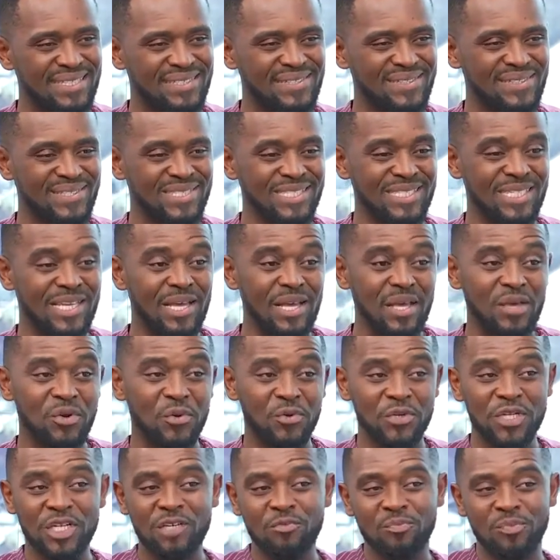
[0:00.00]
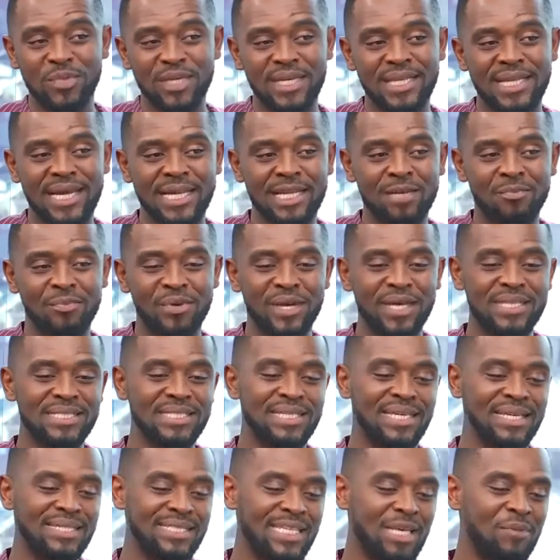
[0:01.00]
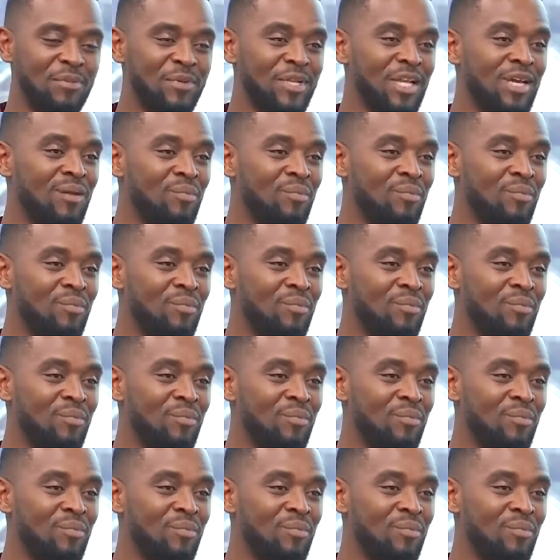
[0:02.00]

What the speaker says: You see, could it be that the person is keeping